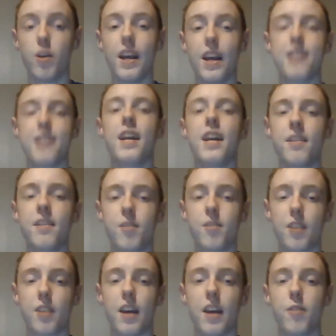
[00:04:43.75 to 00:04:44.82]
is edited
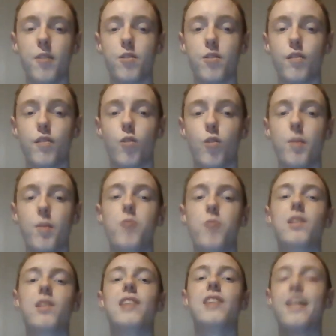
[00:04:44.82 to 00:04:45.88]
together to form a
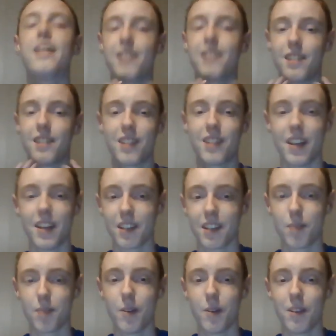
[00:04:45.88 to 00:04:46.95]
relentless chase
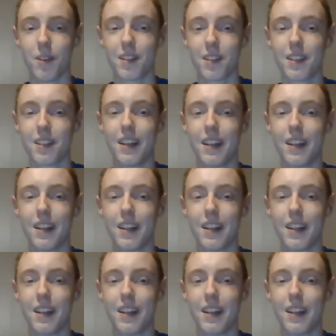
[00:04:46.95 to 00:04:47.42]
experience.